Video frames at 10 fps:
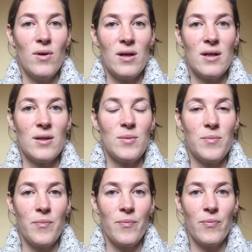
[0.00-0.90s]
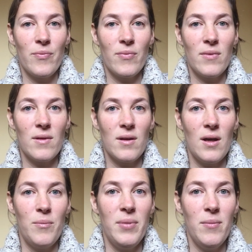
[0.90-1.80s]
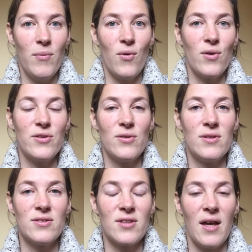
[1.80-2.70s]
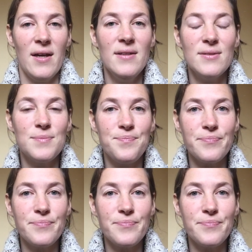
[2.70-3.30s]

a bit more to the side.